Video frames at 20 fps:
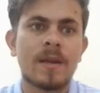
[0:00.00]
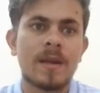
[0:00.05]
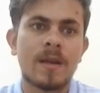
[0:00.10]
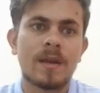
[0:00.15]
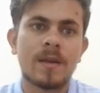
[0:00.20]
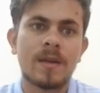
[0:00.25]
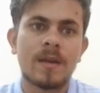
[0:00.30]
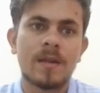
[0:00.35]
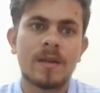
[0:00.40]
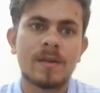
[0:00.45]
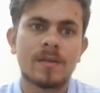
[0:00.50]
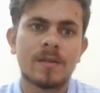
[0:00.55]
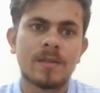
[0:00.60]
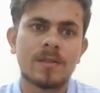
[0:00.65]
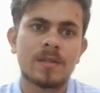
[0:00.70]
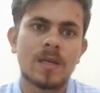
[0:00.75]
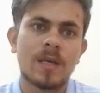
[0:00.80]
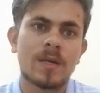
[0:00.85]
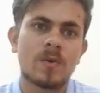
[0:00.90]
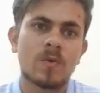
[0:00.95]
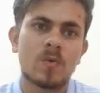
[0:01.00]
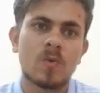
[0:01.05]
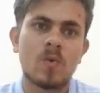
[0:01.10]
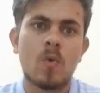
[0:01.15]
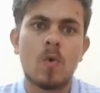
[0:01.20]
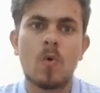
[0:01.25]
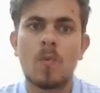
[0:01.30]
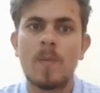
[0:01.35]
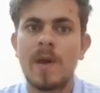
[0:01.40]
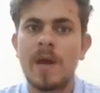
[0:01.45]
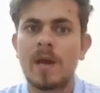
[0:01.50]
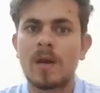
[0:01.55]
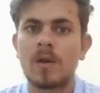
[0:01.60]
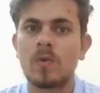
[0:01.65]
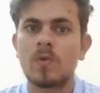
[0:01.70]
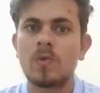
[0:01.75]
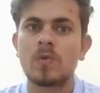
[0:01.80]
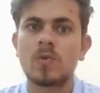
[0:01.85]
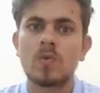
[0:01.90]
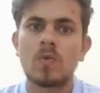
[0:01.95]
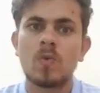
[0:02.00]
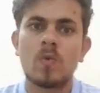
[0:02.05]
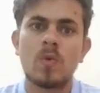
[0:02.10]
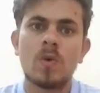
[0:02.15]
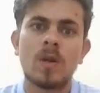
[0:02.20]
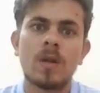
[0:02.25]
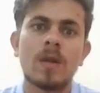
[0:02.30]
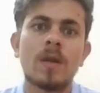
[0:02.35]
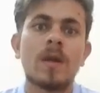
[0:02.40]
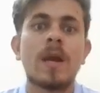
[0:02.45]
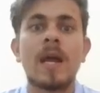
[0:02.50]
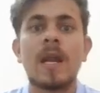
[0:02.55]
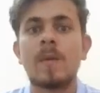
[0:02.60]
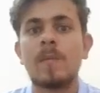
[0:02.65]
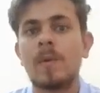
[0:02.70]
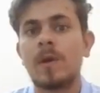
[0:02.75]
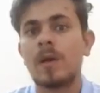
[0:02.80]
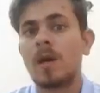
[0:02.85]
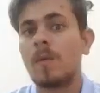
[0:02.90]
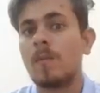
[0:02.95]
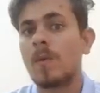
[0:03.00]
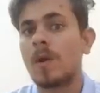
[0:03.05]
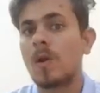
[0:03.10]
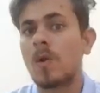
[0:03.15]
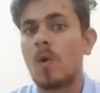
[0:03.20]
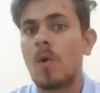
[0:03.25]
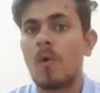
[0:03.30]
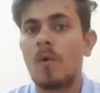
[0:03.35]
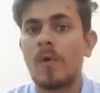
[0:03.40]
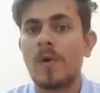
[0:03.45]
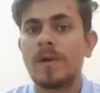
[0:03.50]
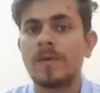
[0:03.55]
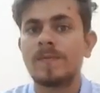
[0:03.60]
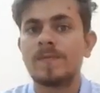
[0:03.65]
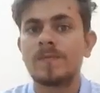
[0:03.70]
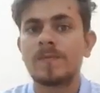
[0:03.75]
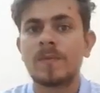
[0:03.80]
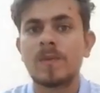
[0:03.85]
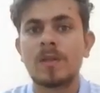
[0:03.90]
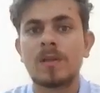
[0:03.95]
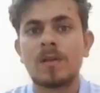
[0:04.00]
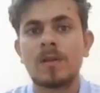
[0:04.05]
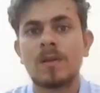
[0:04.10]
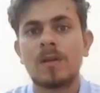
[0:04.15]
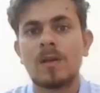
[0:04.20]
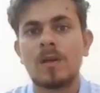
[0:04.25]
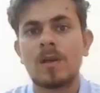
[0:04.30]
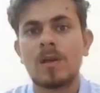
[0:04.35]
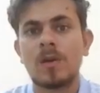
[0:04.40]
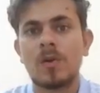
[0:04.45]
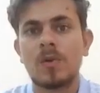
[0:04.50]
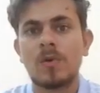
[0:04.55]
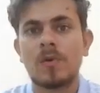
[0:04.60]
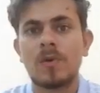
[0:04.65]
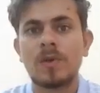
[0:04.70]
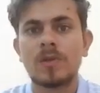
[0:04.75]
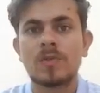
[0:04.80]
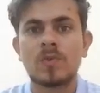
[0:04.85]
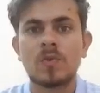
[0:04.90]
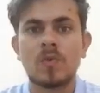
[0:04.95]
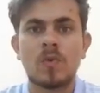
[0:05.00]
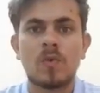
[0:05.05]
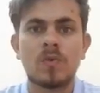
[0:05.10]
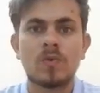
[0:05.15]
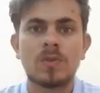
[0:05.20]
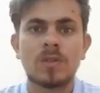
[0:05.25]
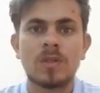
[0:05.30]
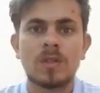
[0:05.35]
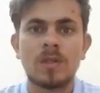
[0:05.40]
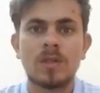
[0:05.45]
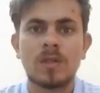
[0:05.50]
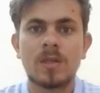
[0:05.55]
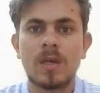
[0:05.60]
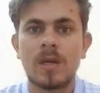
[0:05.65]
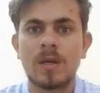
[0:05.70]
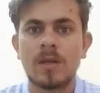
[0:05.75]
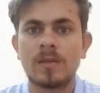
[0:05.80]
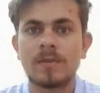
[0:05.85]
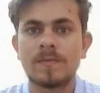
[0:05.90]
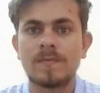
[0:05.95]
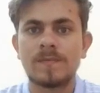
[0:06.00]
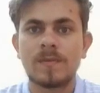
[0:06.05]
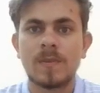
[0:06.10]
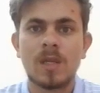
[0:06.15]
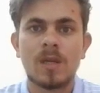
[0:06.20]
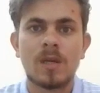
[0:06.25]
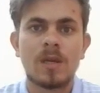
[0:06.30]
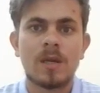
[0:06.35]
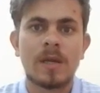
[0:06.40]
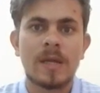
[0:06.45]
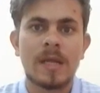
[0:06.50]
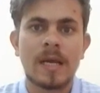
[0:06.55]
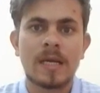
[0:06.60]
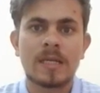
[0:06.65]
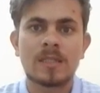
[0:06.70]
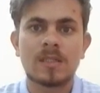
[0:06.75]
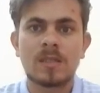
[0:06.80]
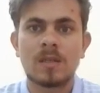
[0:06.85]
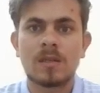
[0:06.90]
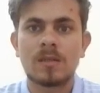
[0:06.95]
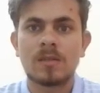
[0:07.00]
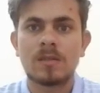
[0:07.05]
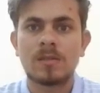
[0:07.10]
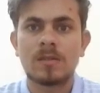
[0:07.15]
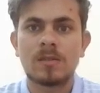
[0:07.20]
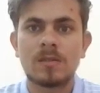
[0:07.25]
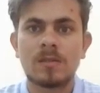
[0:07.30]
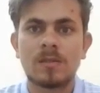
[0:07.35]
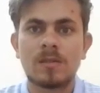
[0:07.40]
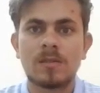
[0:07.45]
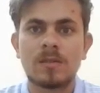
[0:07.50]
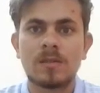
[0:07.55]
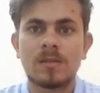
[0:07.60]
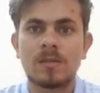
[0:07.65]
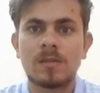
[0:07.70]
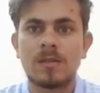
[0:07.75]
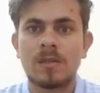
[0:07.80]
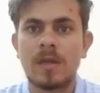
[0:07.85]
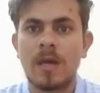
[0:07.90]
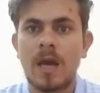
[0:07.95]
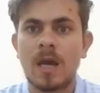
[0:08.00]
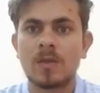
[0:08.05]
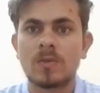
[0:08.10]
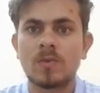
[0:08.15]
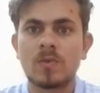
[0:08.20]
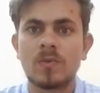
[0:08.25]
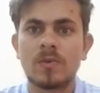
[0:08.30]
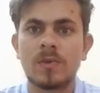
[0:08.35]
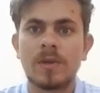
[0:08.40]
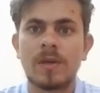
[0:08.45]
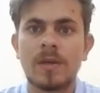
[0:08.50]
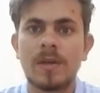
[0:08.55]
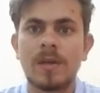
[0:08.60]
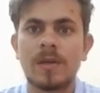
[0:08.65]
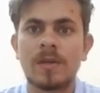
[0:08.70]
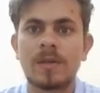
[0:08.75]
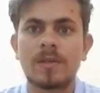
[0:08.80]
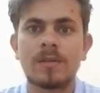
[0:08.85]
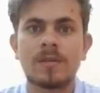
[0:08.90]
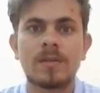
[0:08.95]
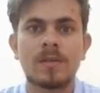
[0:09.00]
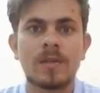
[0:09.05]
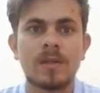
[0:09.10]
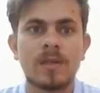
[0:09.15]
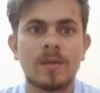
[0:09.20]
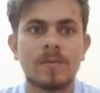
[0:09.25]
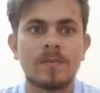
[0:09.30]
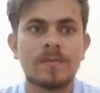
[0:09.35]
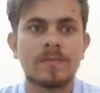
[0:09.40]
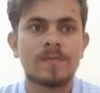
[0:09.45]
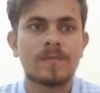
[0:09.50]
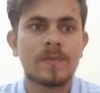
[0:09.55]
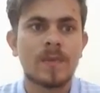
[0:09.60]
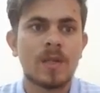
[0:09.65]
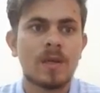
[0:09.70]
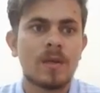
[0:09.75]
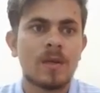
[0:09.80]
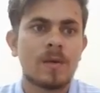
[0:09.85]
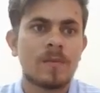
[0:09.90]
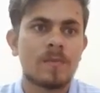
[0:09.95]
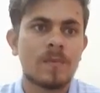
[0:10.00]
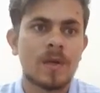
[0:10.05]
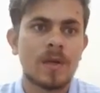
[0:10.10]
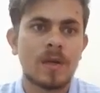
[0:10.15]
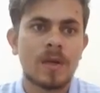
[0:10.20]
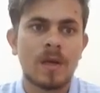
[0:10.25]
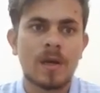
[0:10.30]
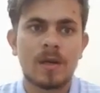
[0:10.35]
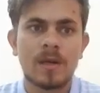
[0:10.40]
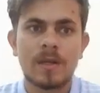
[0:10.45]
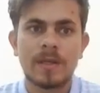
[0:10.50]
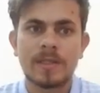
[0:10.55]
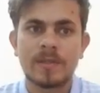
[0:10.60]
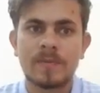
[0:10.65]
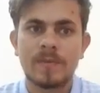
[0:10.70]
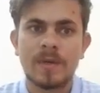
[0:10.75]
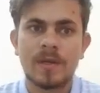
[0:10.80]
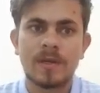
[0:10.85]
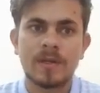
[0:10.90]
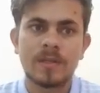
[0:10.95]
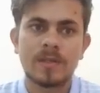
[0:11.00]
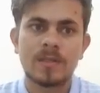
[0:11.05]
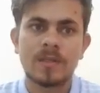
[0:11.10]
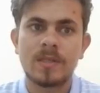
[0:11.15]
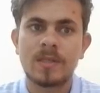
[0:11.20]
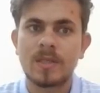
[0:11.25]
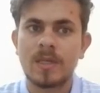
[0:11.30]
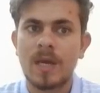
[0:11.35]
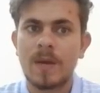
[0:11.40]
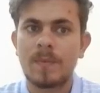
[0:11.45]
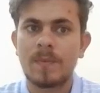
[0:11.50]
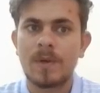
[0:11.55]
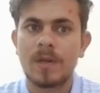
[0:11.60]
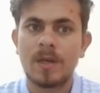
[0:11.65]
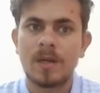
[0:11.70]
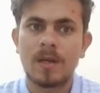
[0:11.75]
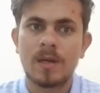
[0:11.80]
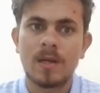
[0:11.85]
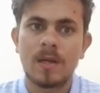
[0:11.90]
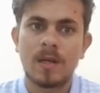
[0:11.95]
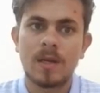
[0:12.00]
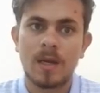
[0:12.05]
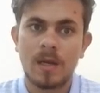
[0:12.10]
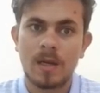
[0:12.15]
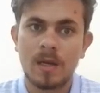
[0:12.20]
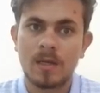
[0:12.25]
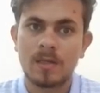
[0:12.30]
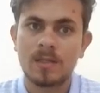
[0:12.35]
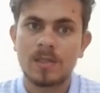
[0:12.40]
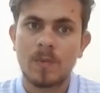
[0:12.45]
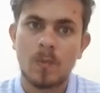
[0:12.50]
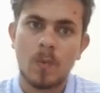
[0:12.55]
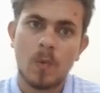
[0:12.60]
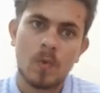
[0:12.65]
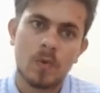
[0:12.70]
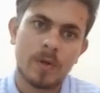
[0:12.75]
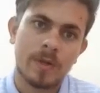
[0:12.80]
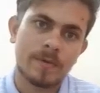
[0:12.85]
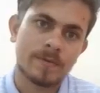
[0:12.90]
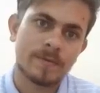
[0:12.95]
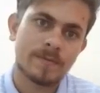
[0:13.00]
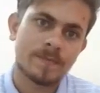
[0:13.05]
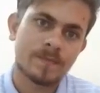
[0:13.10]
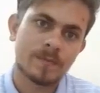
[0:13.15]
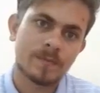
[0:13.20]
and Annie decide to go back to school and become a lawyer, lawyer so she can ex- exonerate him, but her husband is skeptical and unsupportive.